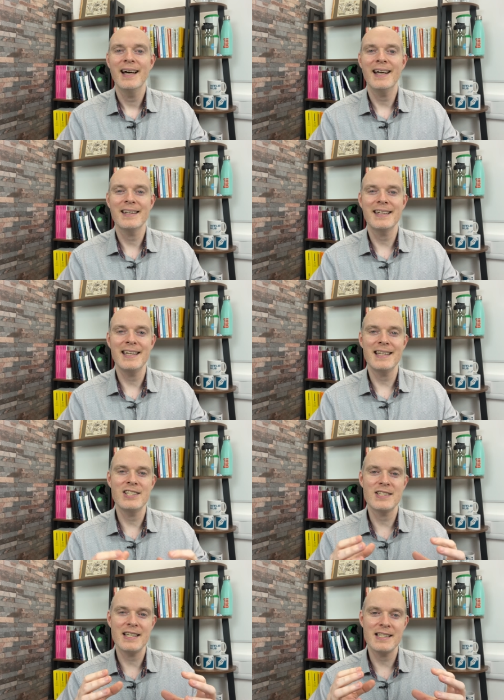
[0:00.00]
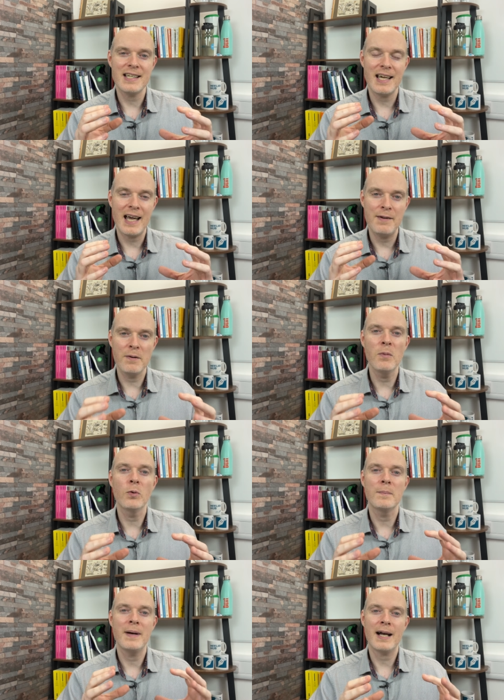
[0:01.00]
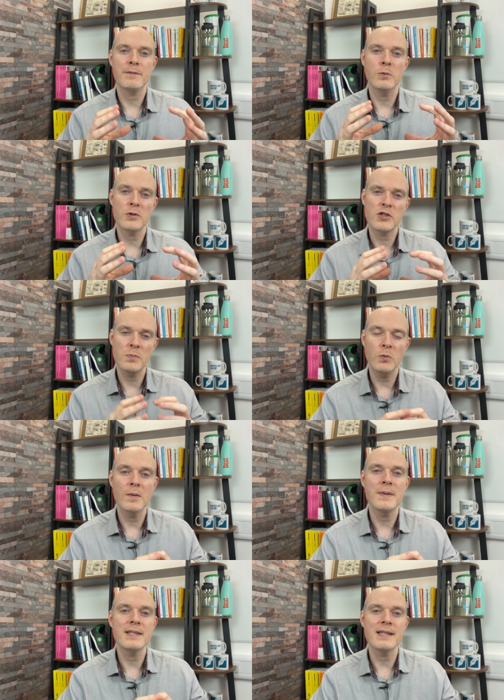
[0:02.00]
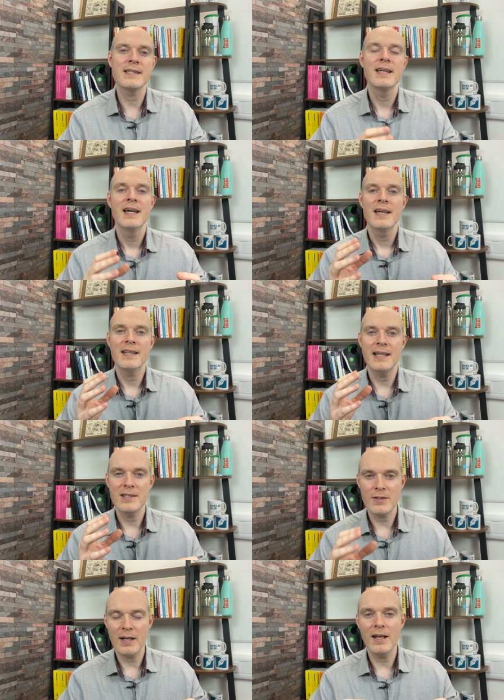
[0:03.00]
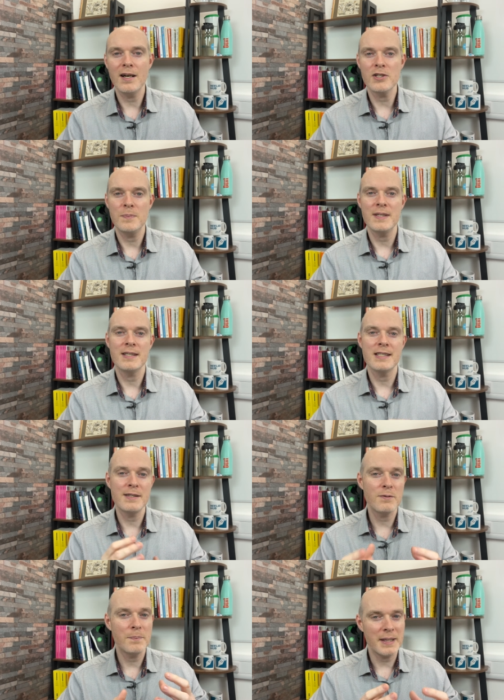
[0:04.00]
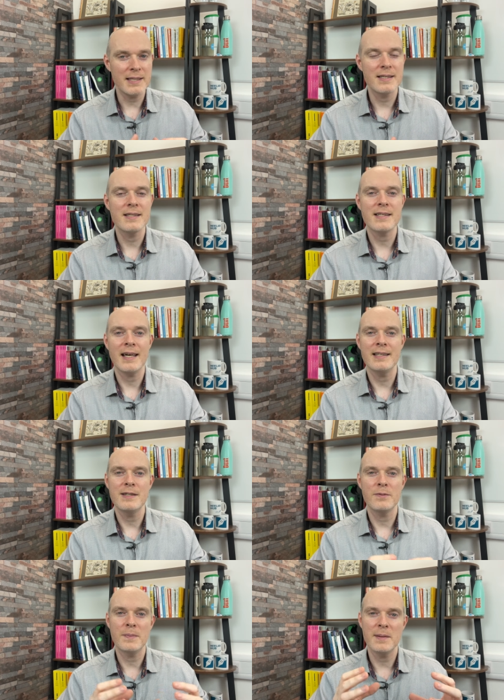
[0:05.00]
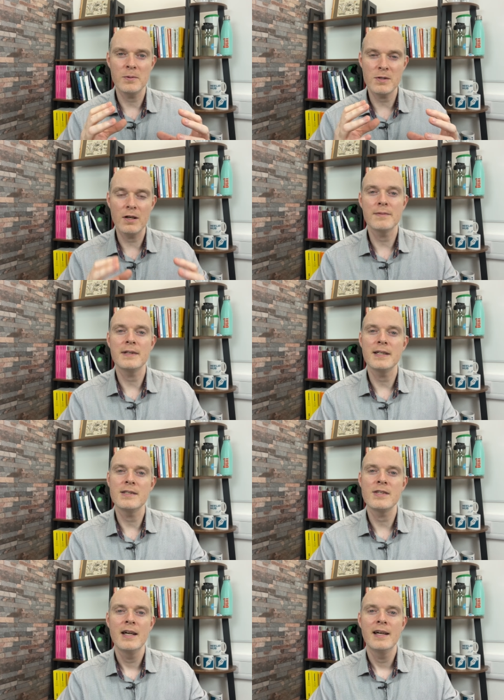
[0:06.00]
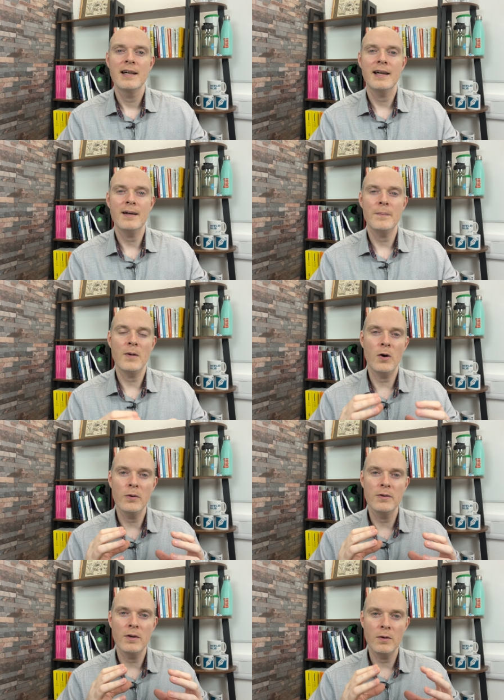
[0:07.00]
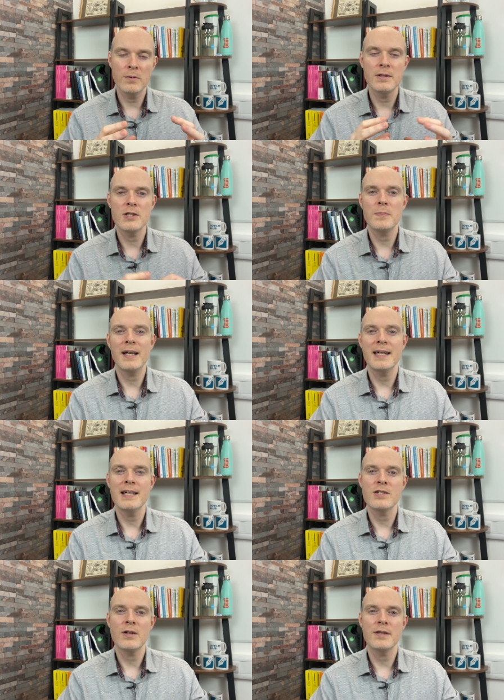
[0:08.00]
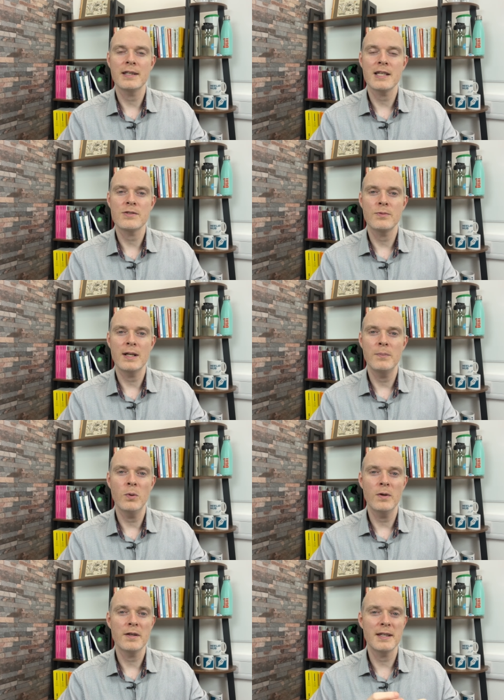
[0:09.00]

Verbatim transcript: And I think it just is ever more impactful on a smaller business than it is on a large business. Different beasts and different people's livelihoods um, on on display here. So I think that's really important.